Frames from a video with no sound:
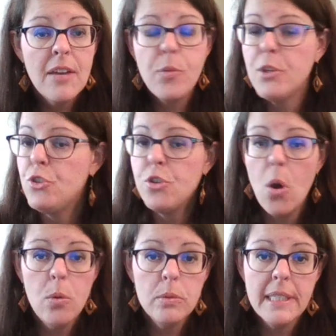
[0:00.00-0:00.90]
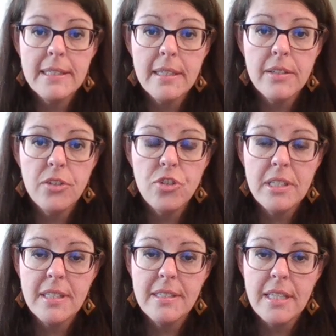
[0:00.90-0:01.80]
if we don't listen to
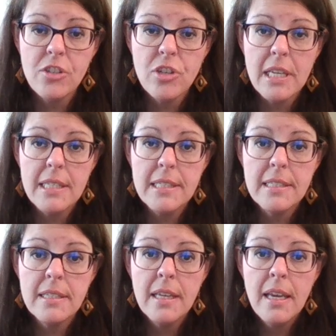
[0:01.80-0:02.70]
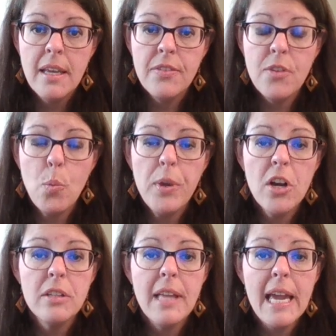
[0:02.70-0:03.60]
Jesus' teachings, then
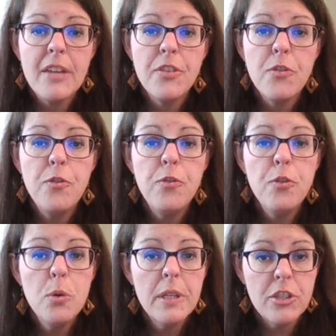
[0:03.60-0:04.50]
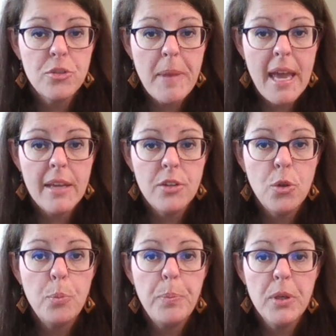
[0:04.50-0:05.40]
we are like the foolish man
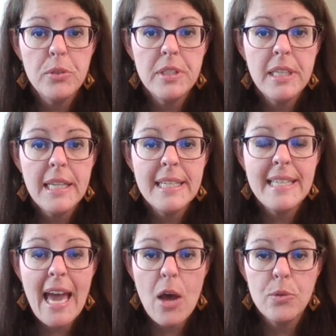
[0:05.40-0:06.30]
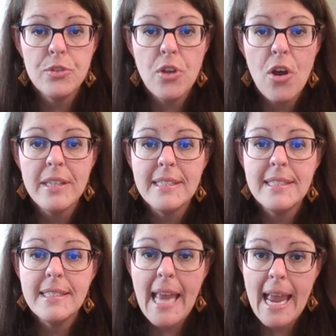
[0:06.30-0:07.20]
who built his house on
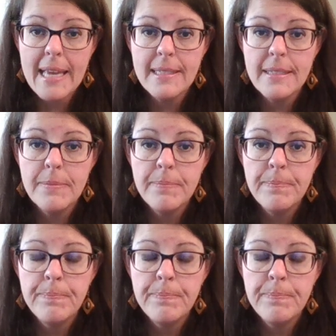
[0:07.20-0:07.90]
sand.